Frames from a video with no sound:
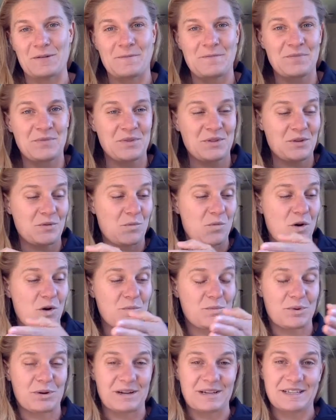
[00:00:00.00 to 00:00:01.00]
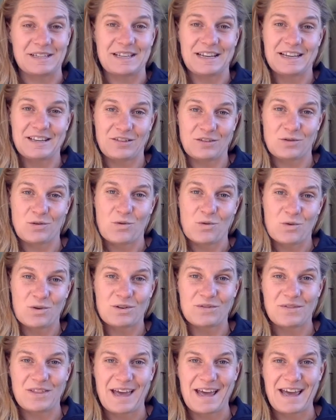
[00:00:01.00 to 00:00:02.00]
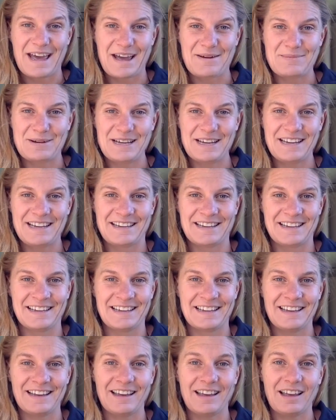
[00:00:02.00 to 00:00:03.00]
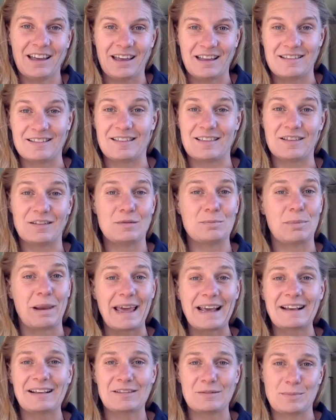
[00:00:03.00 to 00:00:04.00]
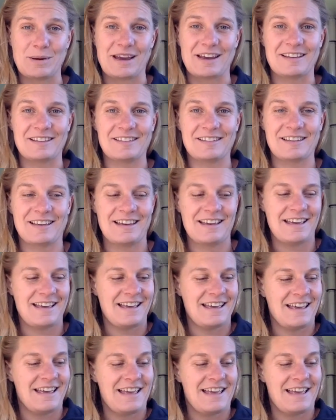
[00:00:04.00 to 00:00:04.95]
But what precedes all of that happening is this blank space.